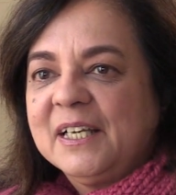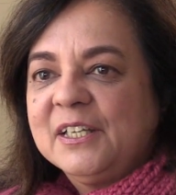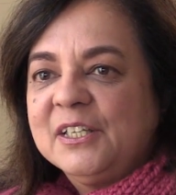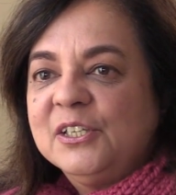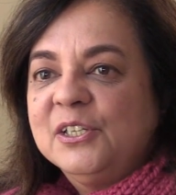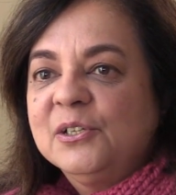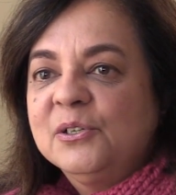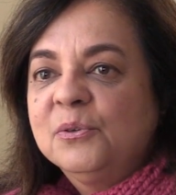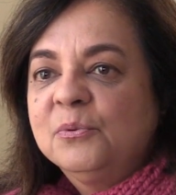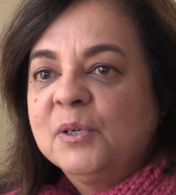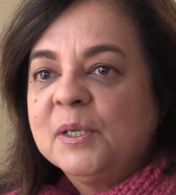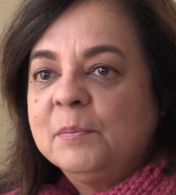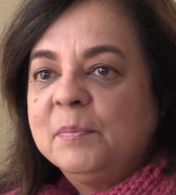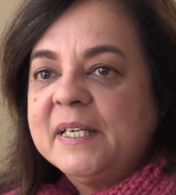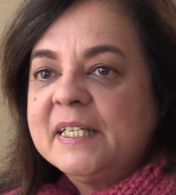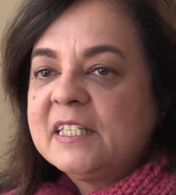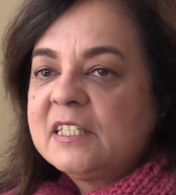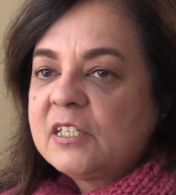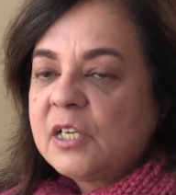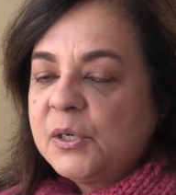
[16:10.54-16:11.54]
You would
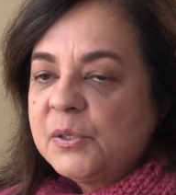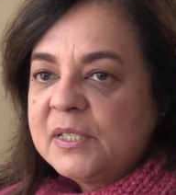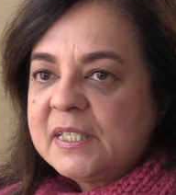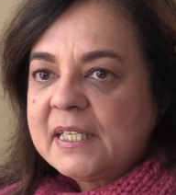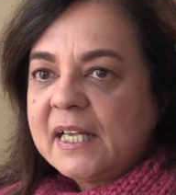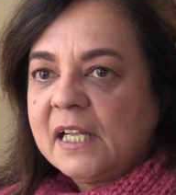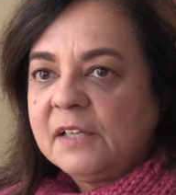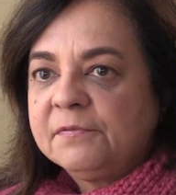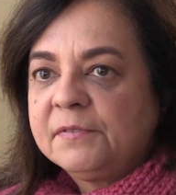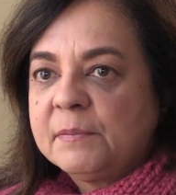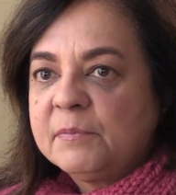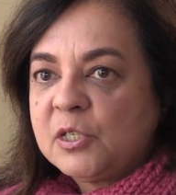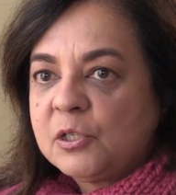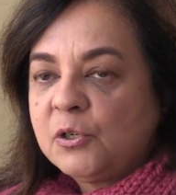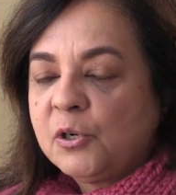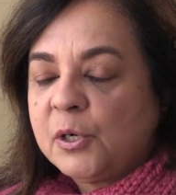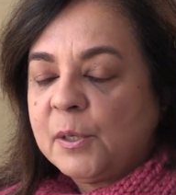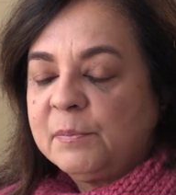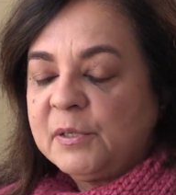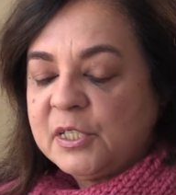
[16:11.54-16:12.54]
be so self
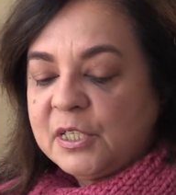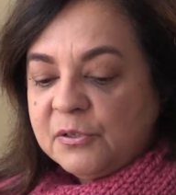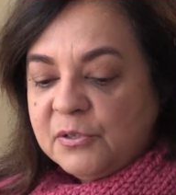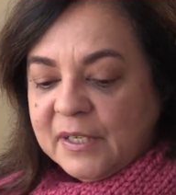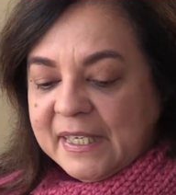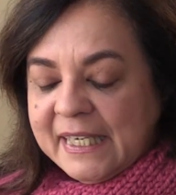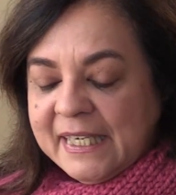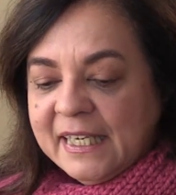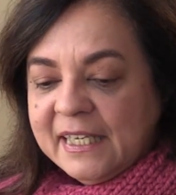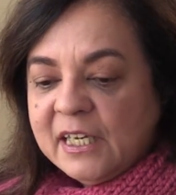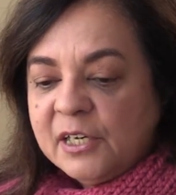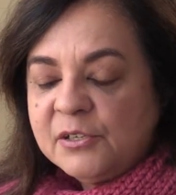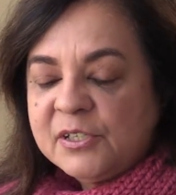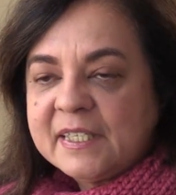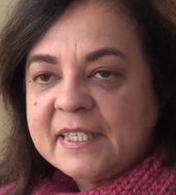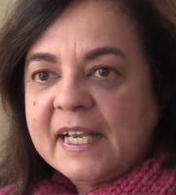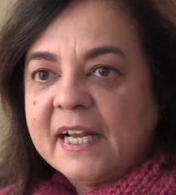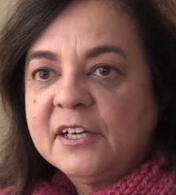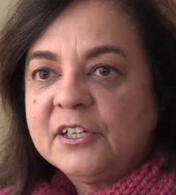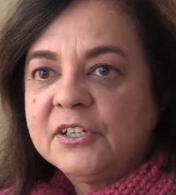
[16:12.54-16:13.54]
absorbed. So,
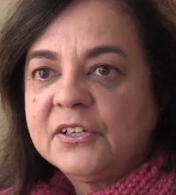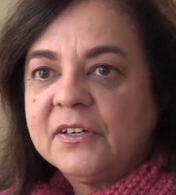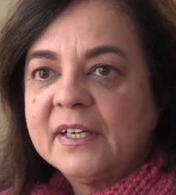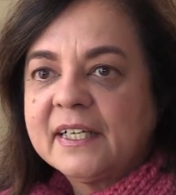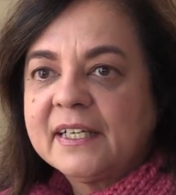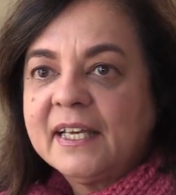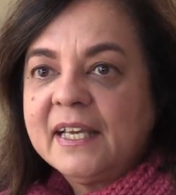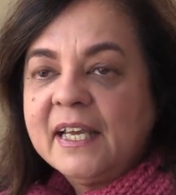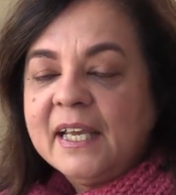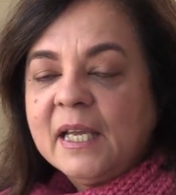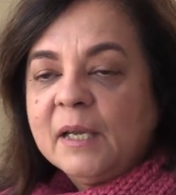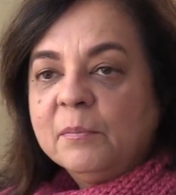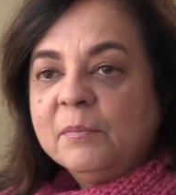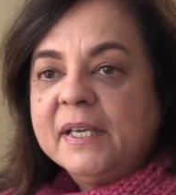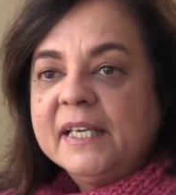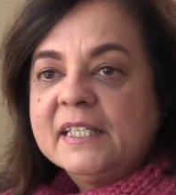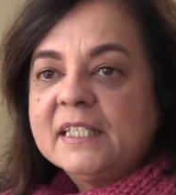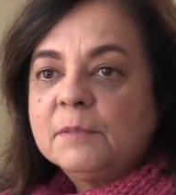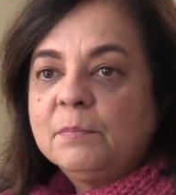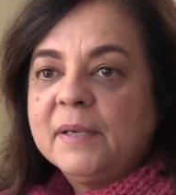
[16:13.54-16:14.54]
egocentric
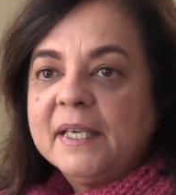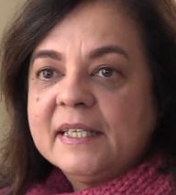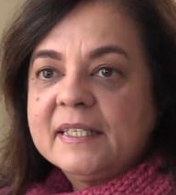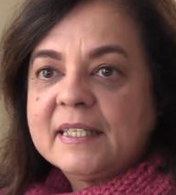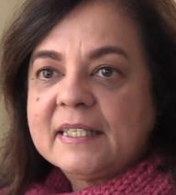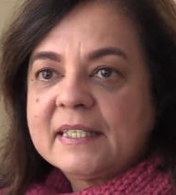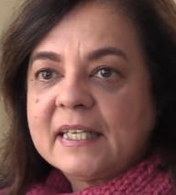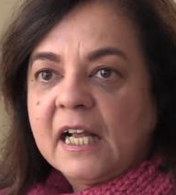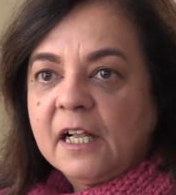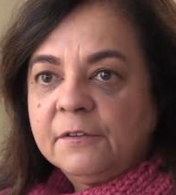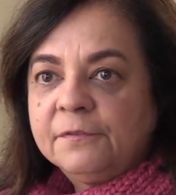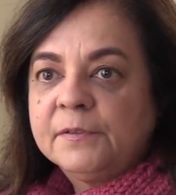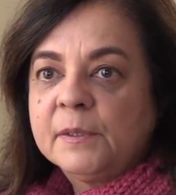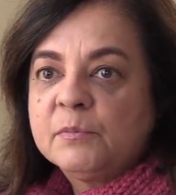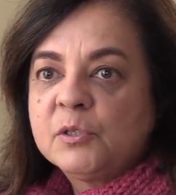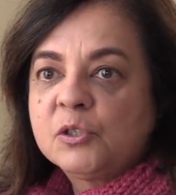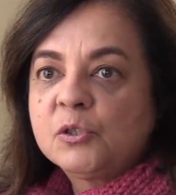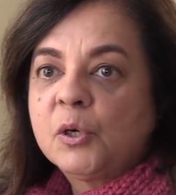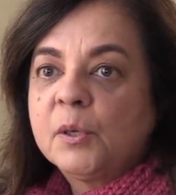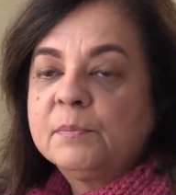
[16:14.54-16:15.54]
means being self
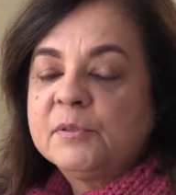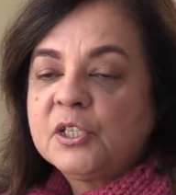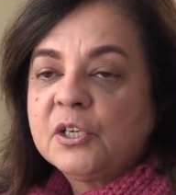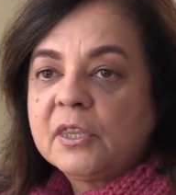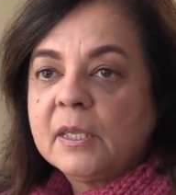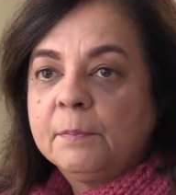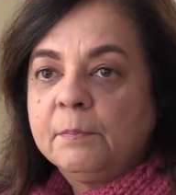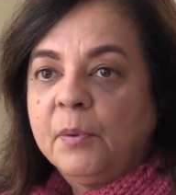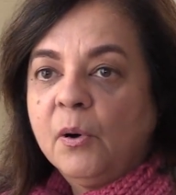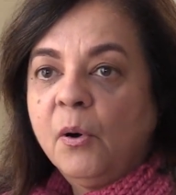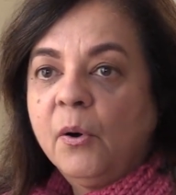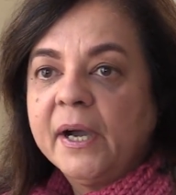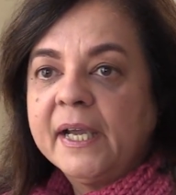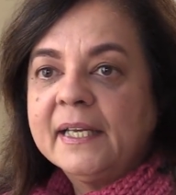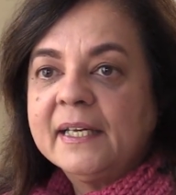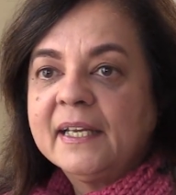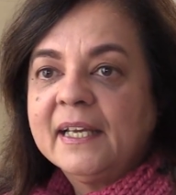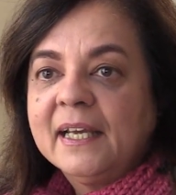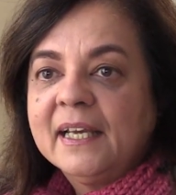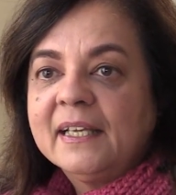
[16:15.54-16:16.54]
absorbed to the
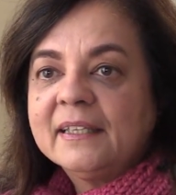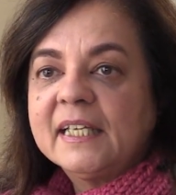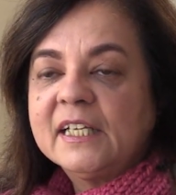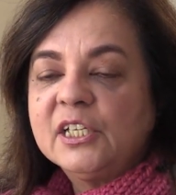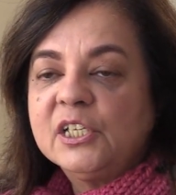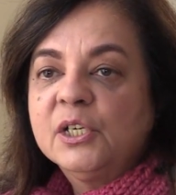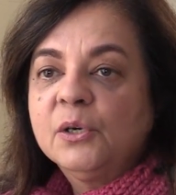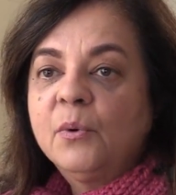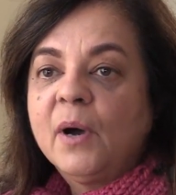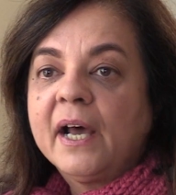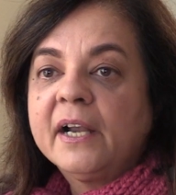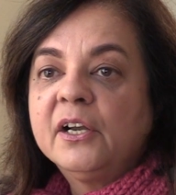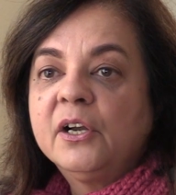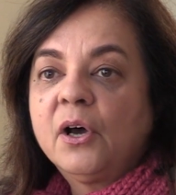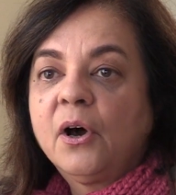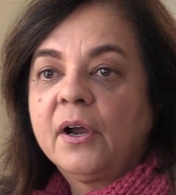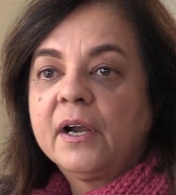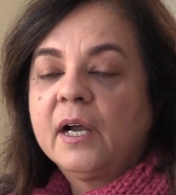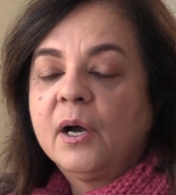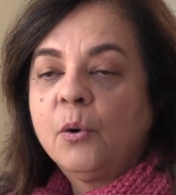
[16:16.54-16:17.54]
point that you are
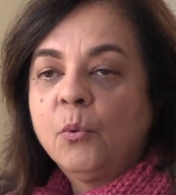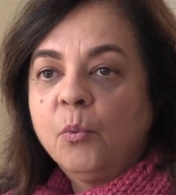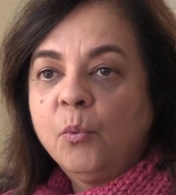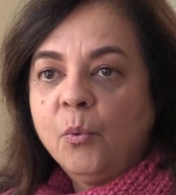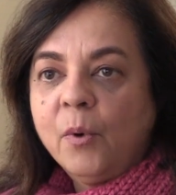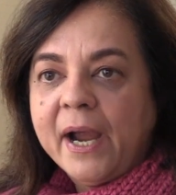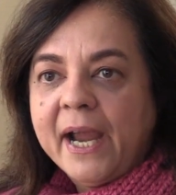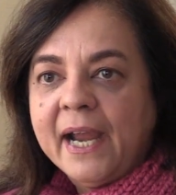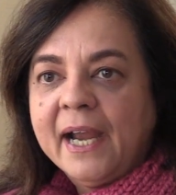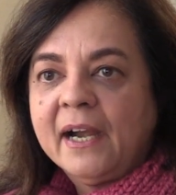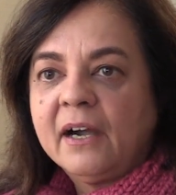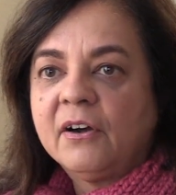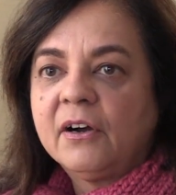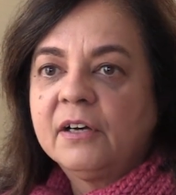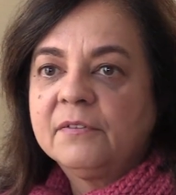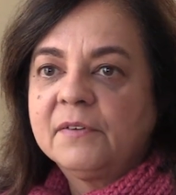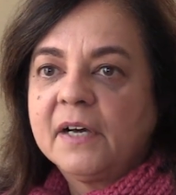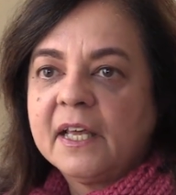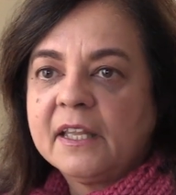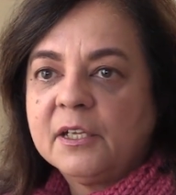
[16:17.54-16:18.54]
not aware
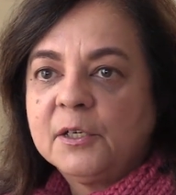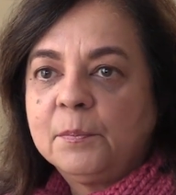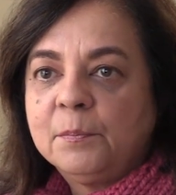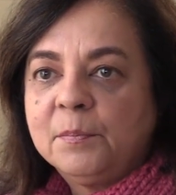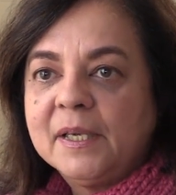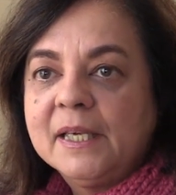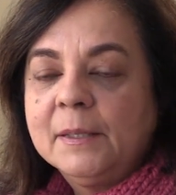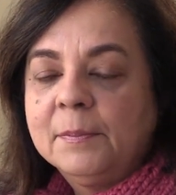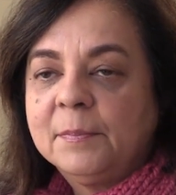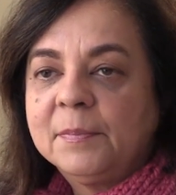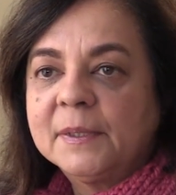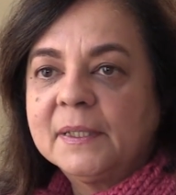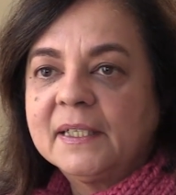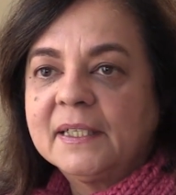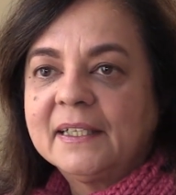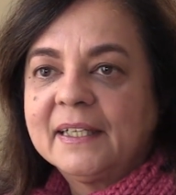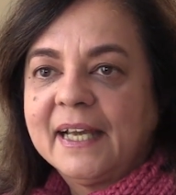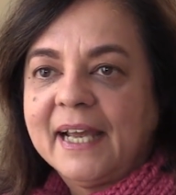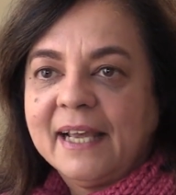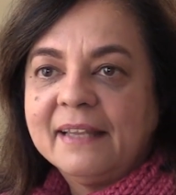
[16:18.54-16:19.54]
of other
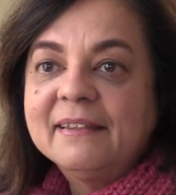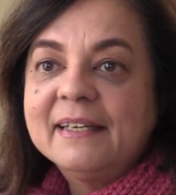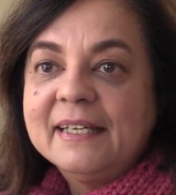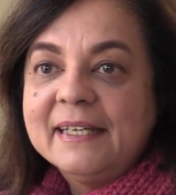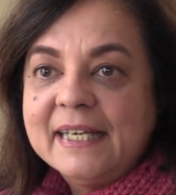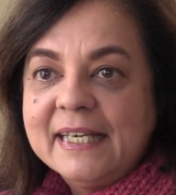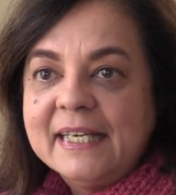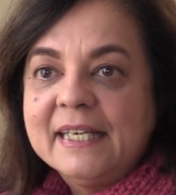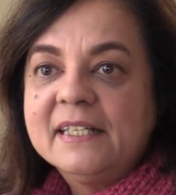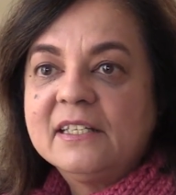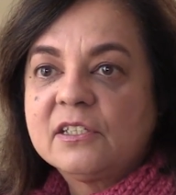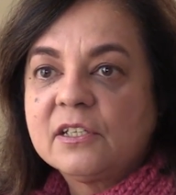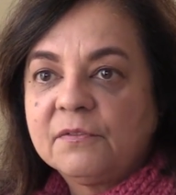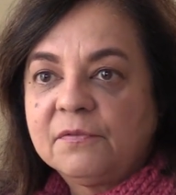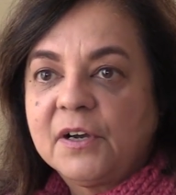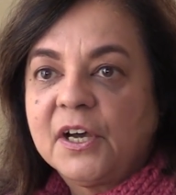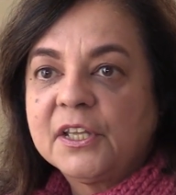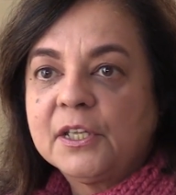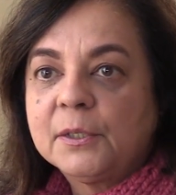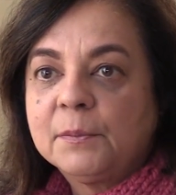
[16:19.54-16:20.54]
people and the needs
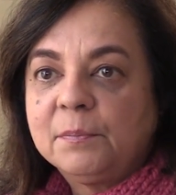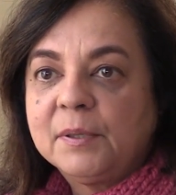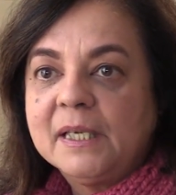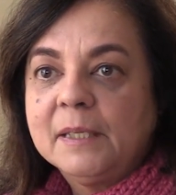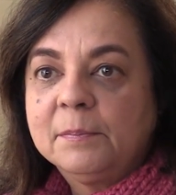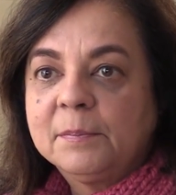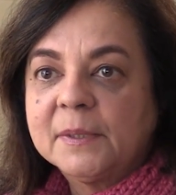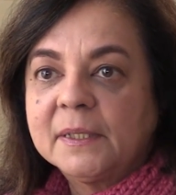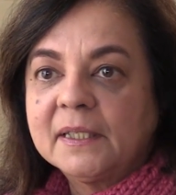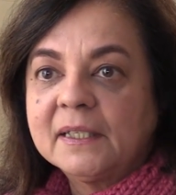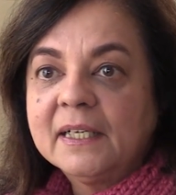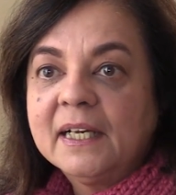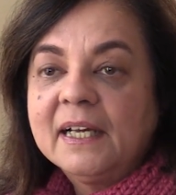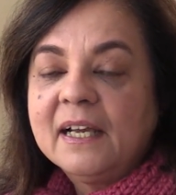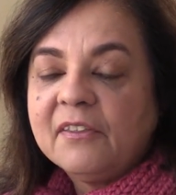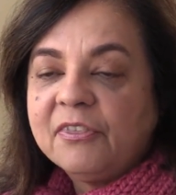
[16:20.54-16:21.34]
of other people.